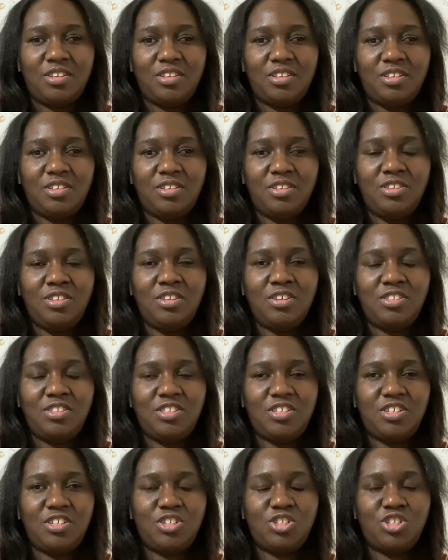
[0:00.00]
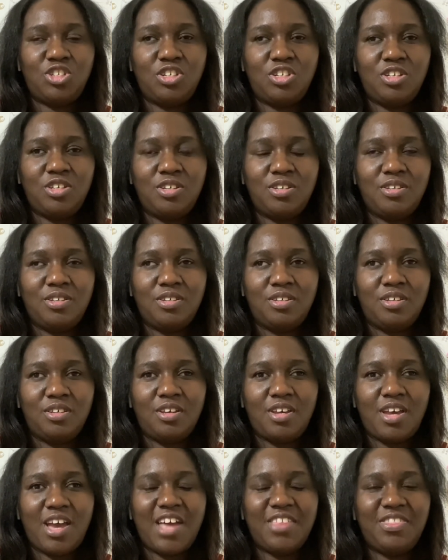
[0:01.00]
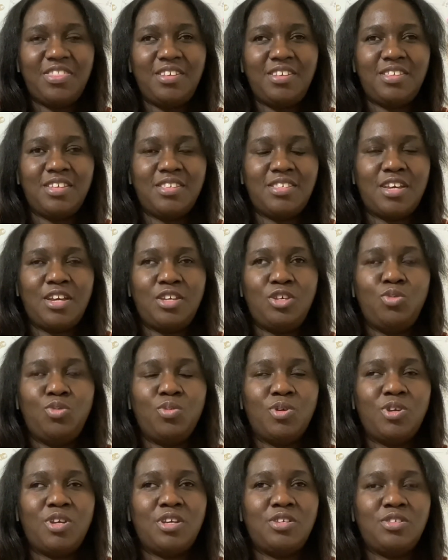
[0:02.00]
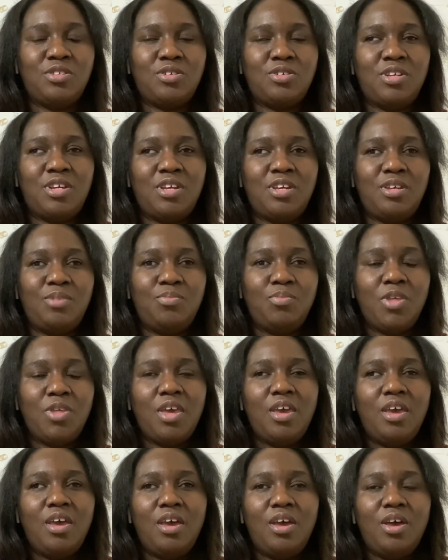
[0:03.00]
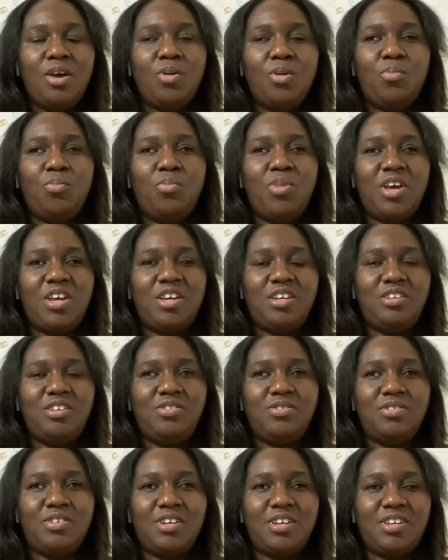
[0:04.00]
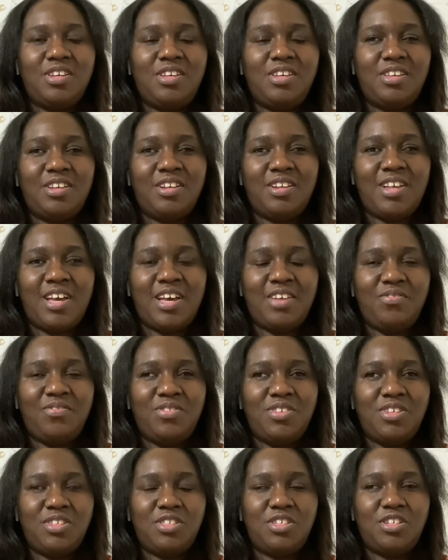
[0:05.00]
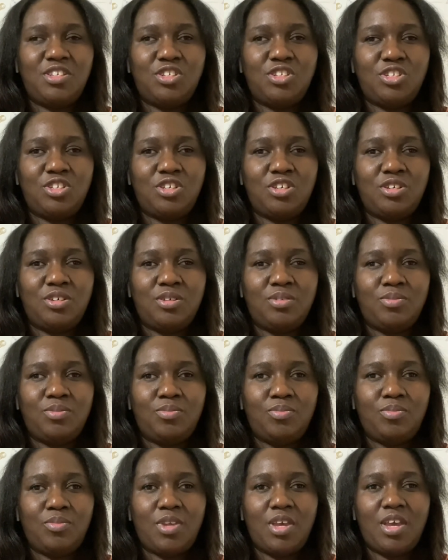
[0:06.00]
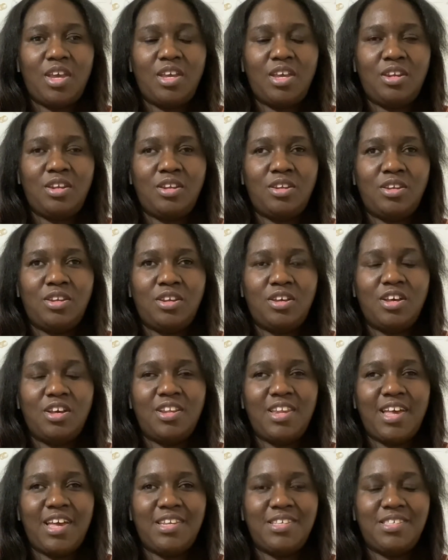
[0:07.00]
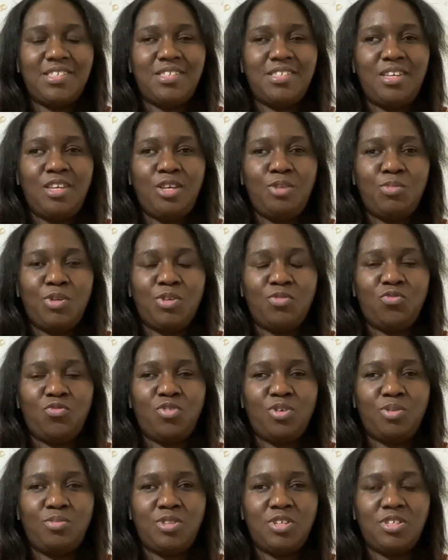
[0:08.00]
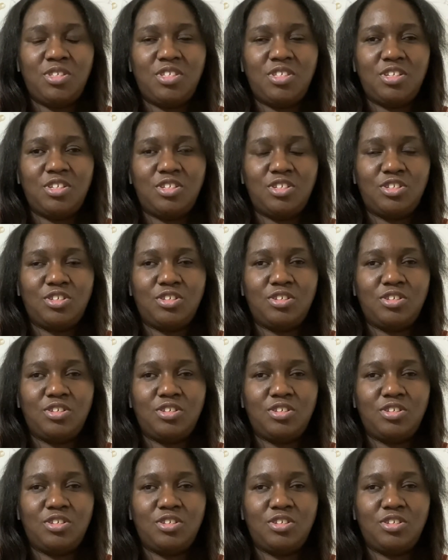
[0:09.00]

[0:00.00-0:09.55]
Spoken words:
Natisha. I think that's how you pronounce her name. But you are gonna get a lot of Natisha and a lot of scheming from Natisha.